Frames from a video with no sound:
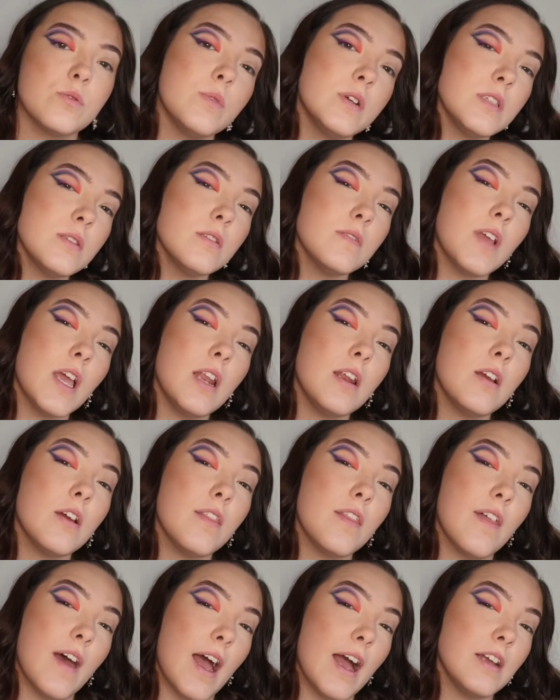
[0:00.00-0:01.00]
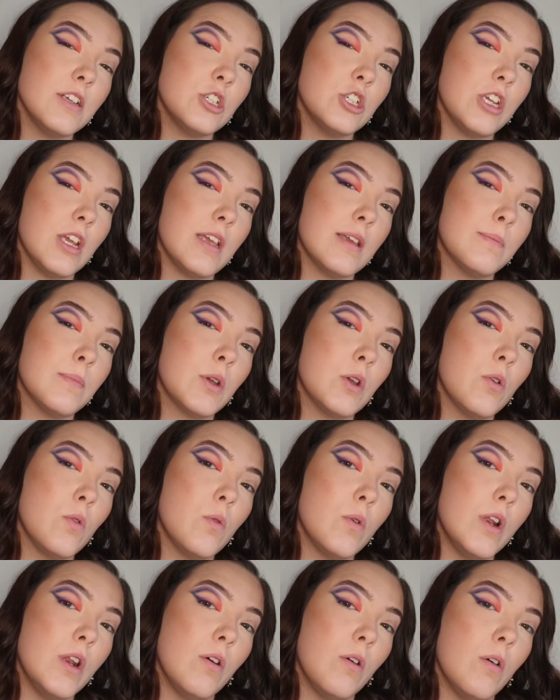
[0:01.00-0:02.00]
So once I've kind of got that shape
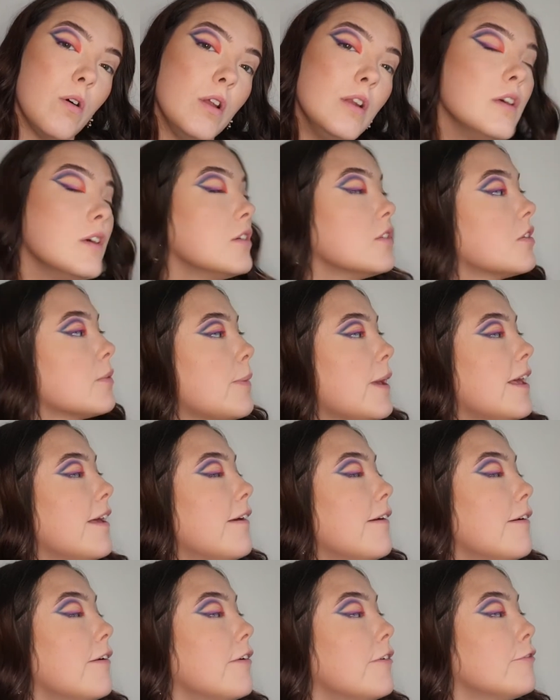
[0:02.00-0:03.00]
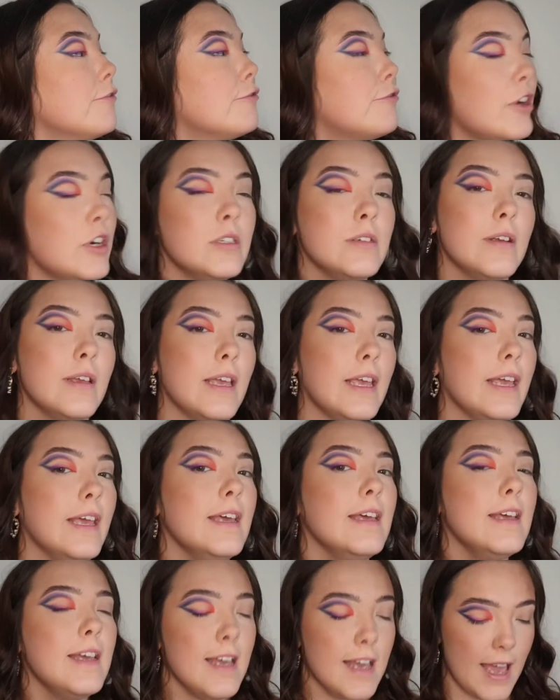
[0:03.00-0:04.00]
going on, it's a bit funky,
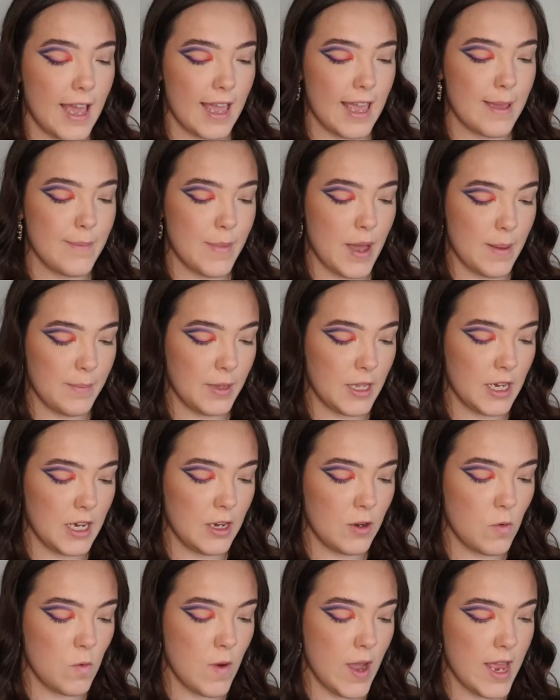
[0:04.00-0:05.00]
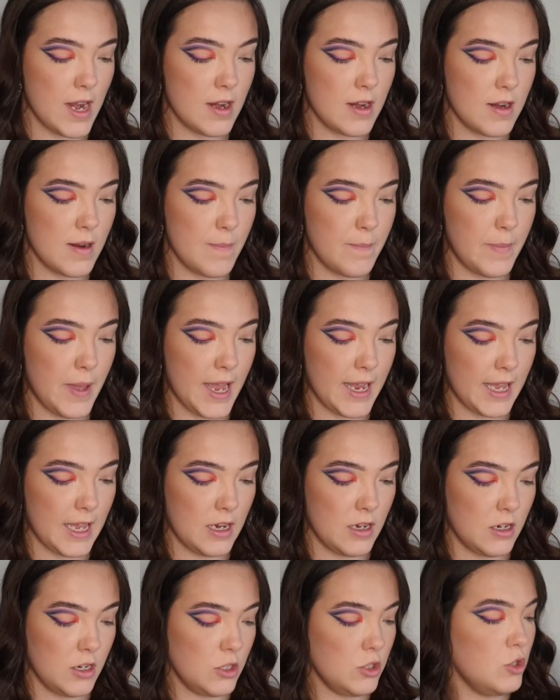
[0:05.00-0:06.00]
I'm going to go in back
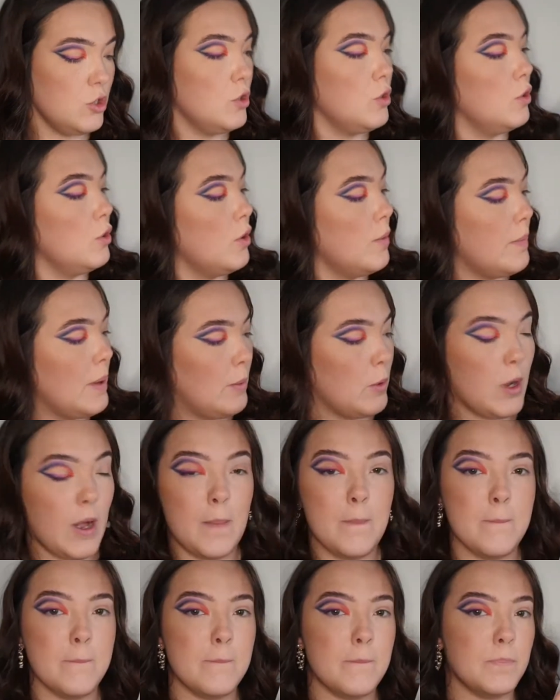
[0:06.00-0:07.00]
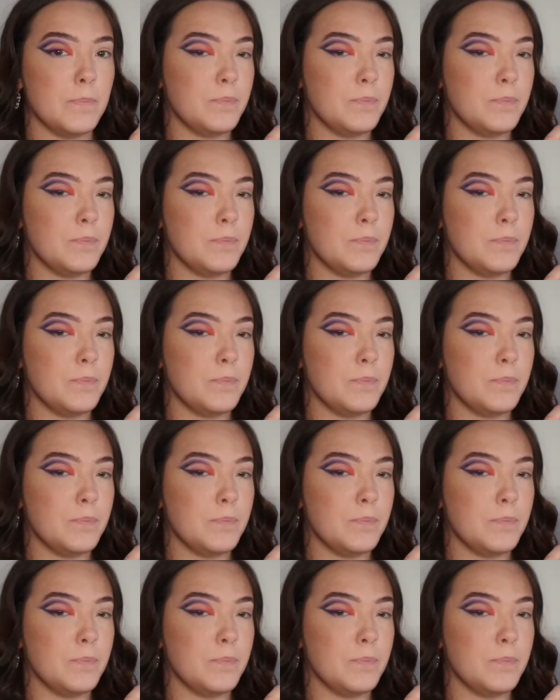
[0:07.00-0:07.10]
in to Bubblegum,